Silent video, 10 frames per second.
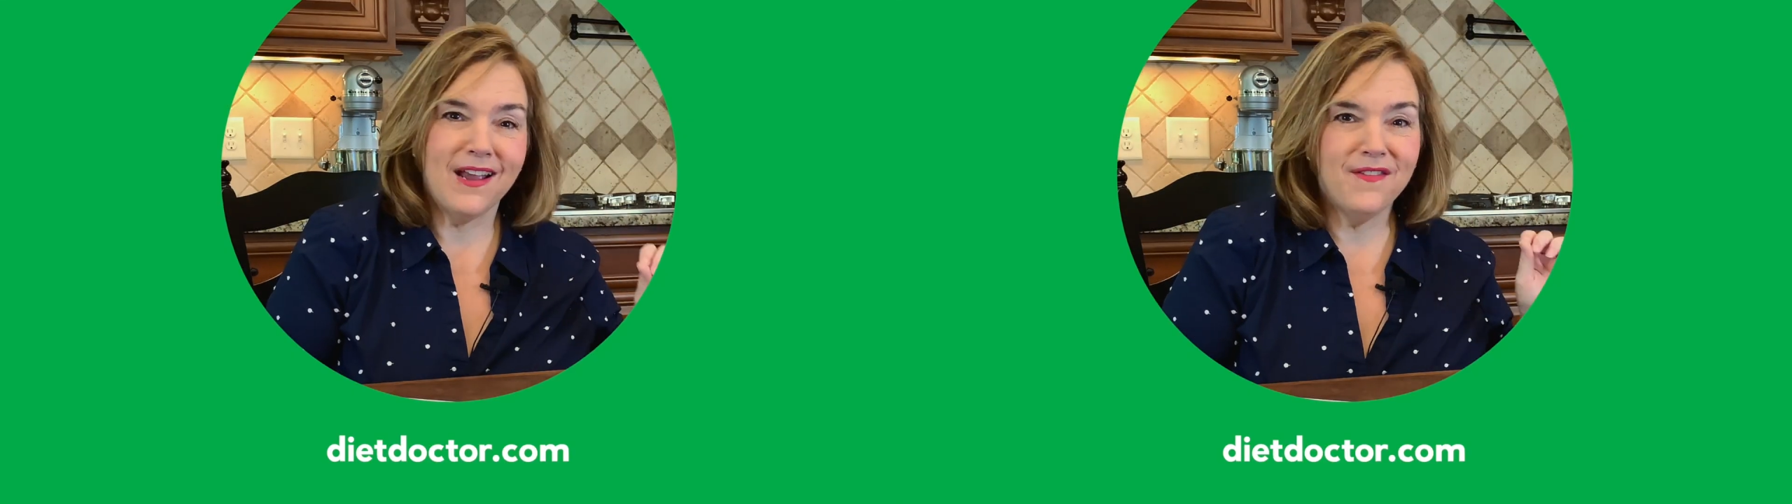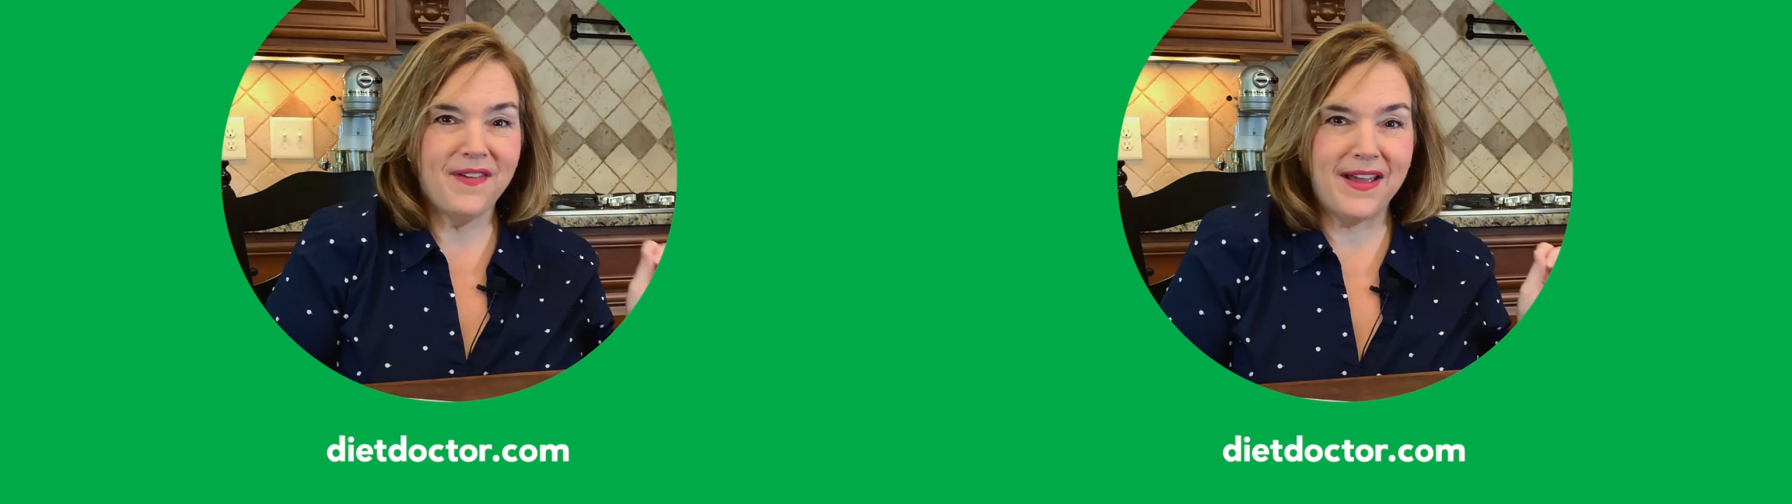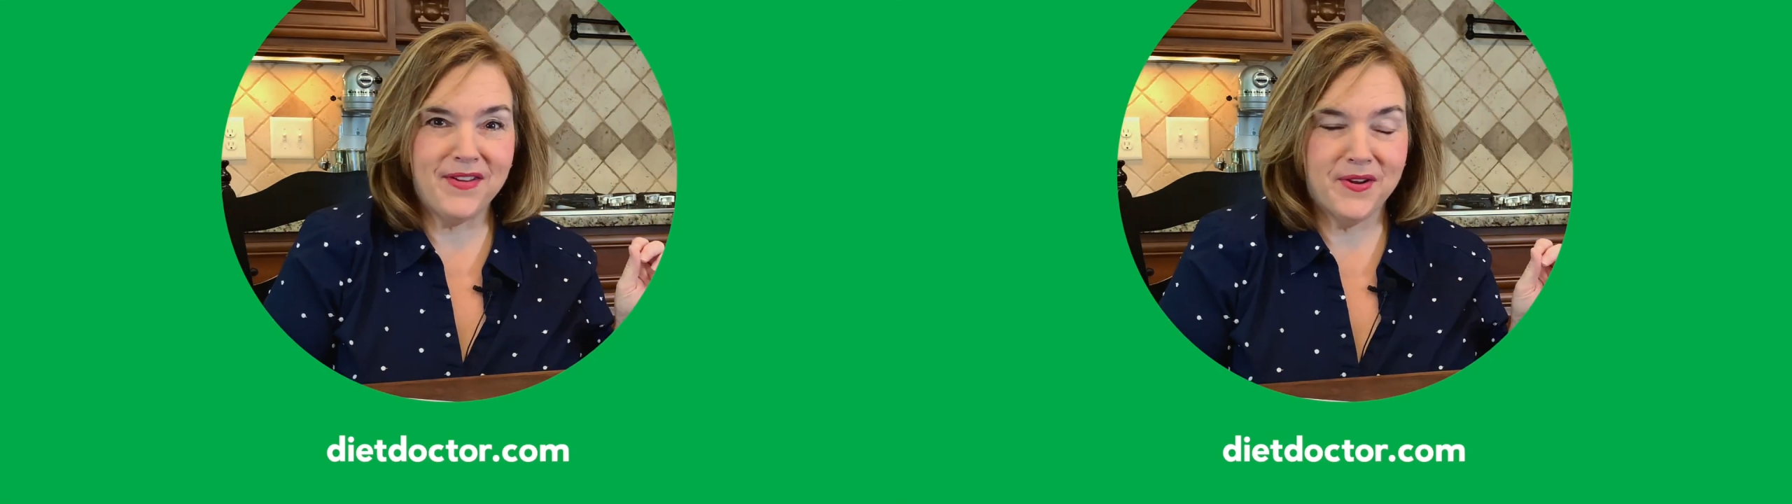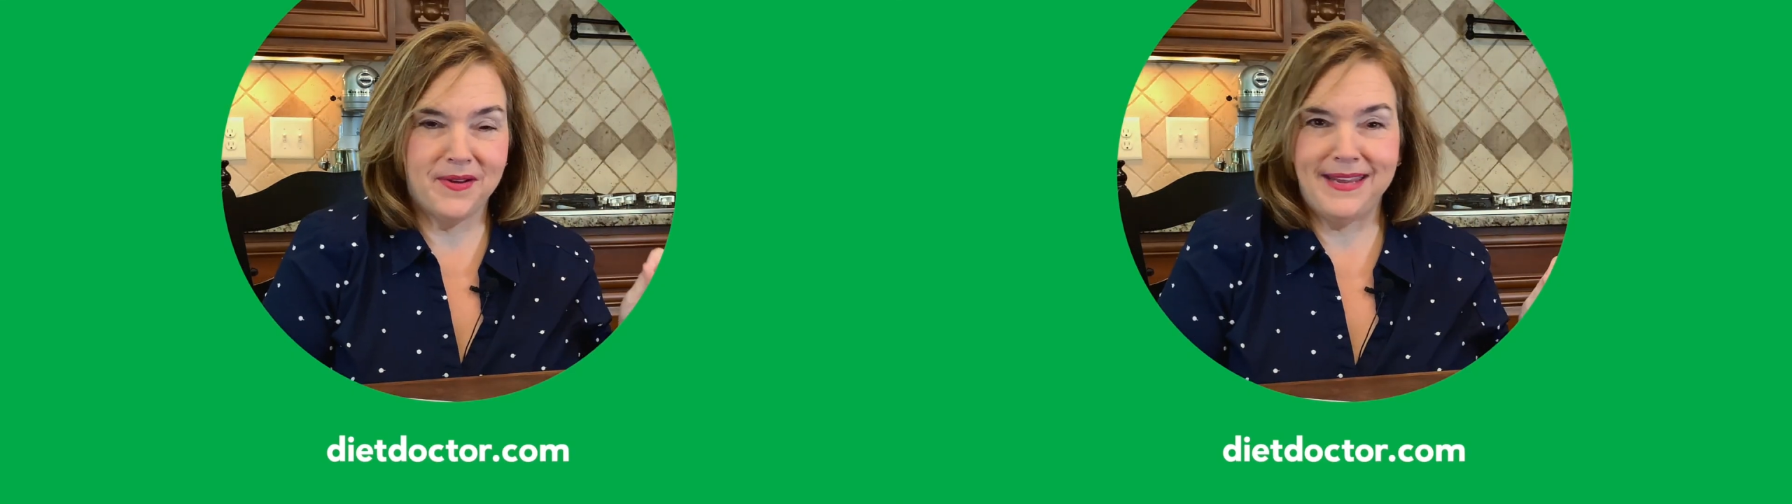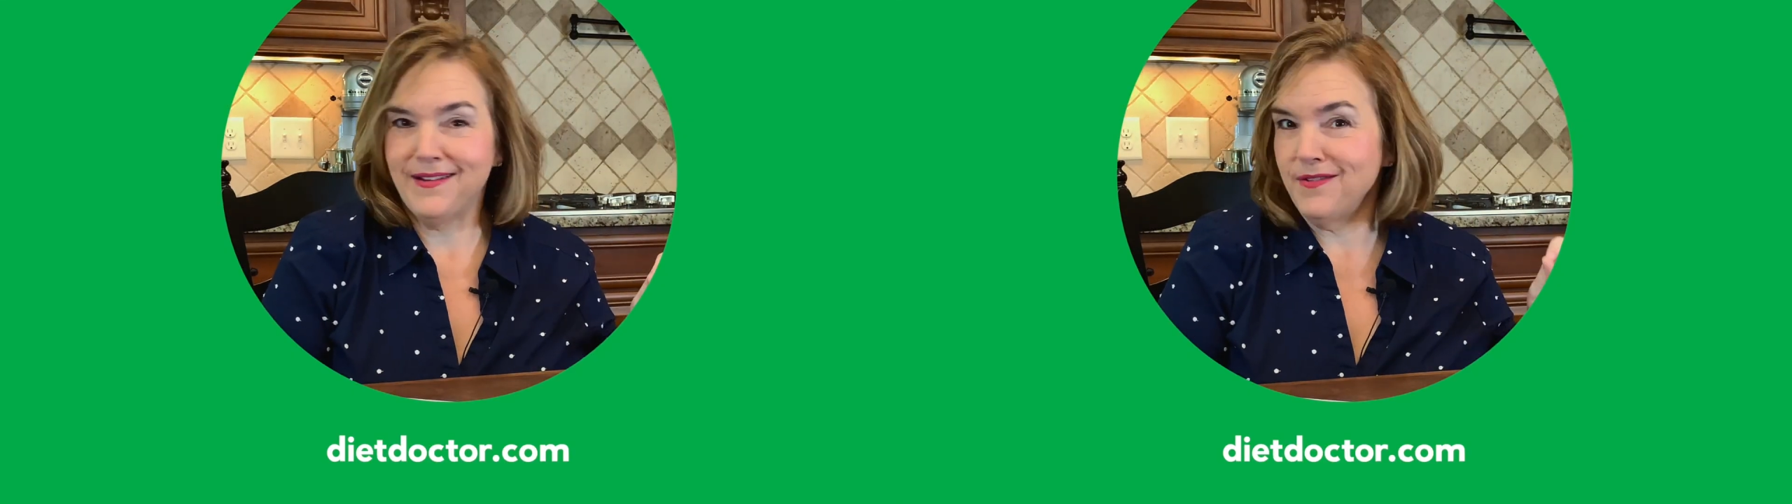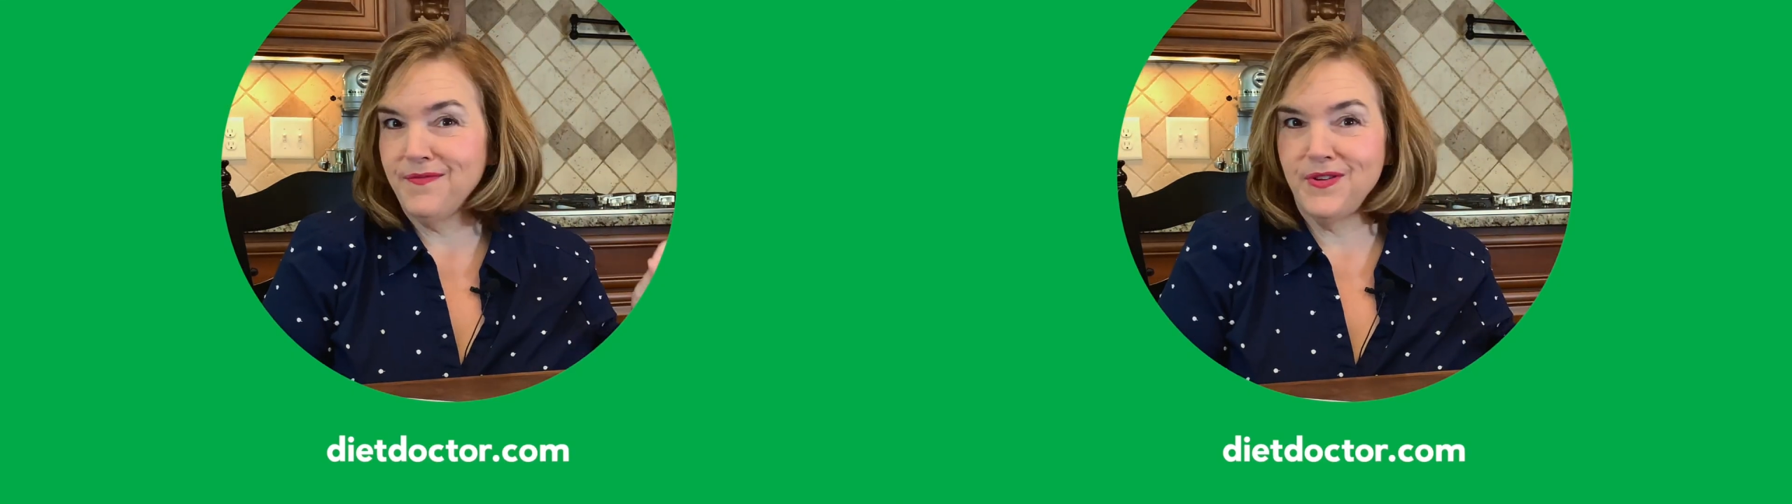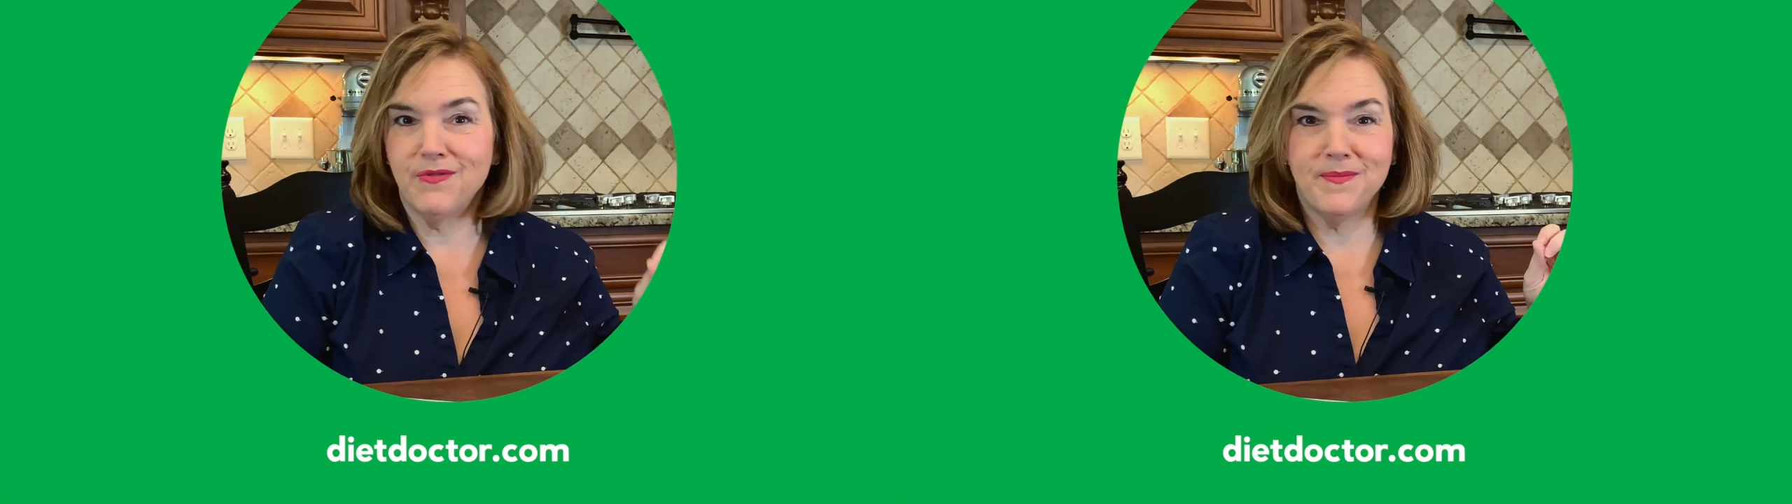our five ingredient or fewer